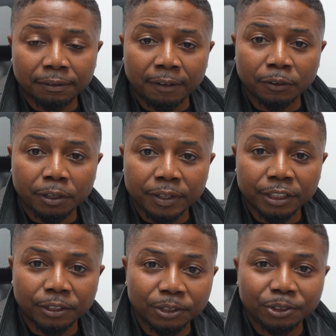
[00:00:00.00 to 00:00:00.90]
I've not already
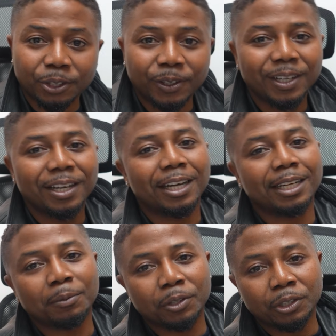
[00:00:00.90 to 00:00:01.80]
done so, and
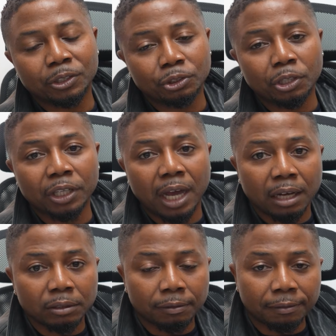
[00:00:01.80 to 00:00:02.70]
I'm going to show you how
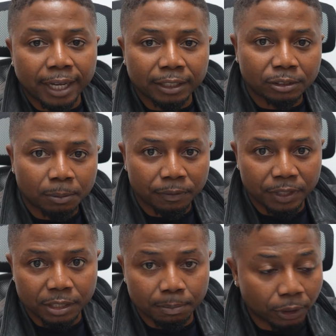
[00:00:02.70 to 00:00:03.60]
to find some of
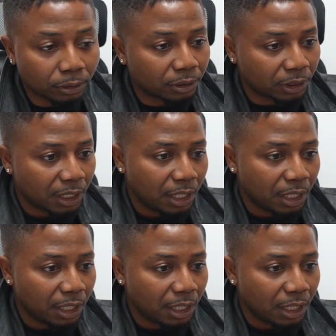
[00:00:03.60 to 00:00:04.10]
these bonds.